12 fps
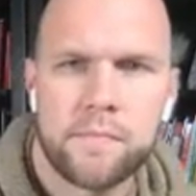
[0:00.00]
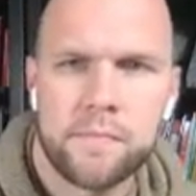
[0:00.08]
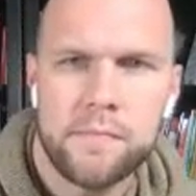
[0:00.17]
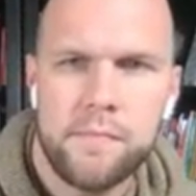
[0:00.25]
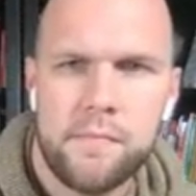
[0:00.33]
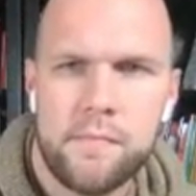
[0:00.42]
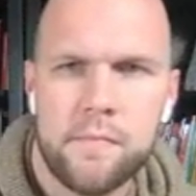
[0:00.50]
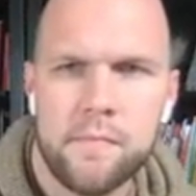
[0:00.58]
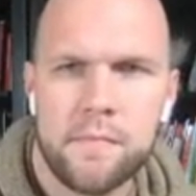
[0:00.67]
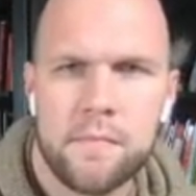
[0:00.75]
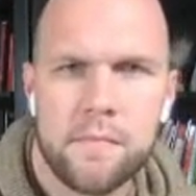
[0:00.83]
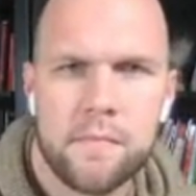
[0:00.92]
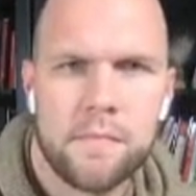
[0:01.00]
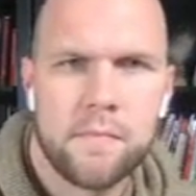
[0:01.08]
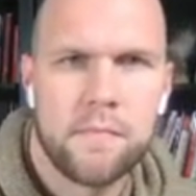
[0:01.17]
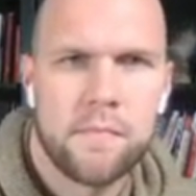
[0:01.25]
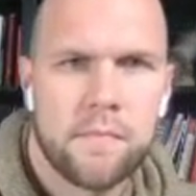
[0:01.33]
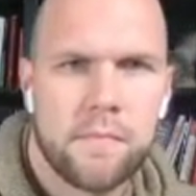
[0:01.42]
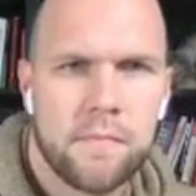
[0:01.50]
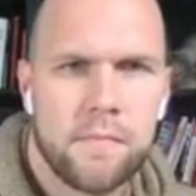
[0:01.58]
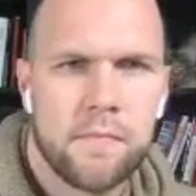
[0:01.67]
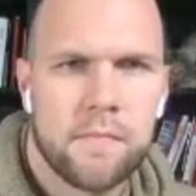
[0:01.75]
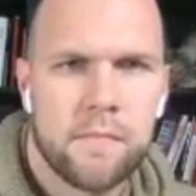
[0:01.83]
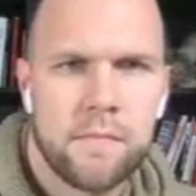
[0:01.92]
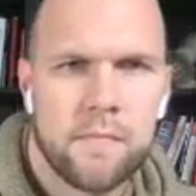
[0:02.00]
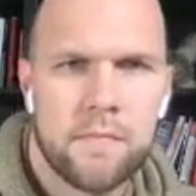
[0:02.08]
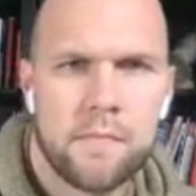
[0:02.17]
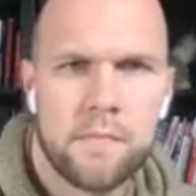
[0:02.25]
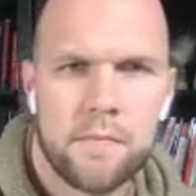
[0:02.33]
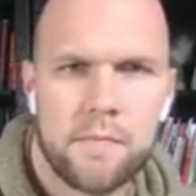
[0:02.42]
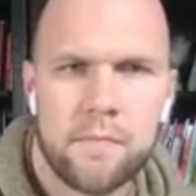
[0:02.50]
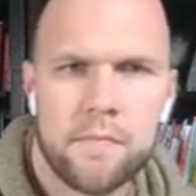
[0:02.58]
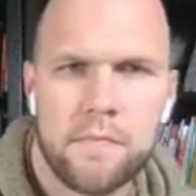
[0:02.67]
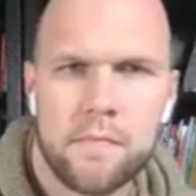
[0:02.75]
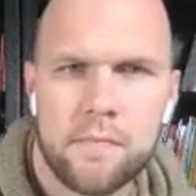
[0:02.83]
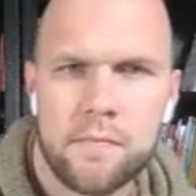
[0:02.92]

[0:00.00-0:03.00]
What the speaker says: This person isn't speaking.